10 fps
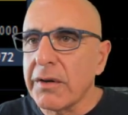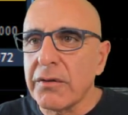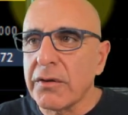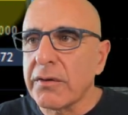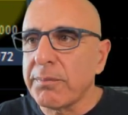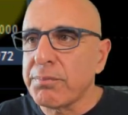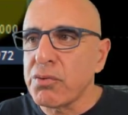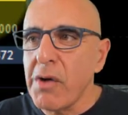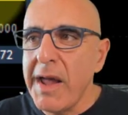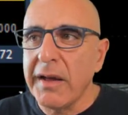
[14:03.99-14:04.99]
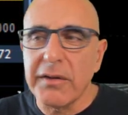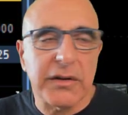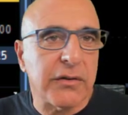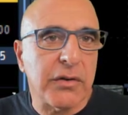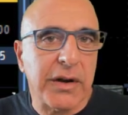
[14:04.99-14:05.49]
and just praying that
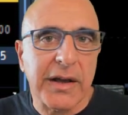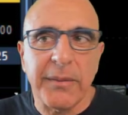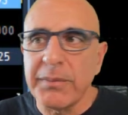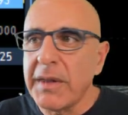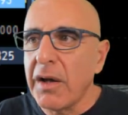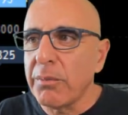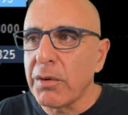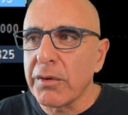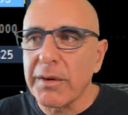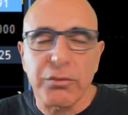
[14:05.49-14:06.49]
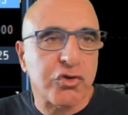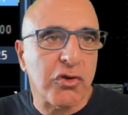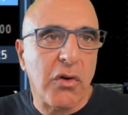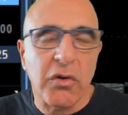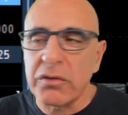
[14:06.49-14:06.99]
it's going to come down because I'm
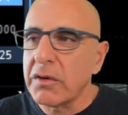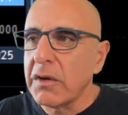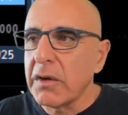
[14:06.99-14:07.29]
short,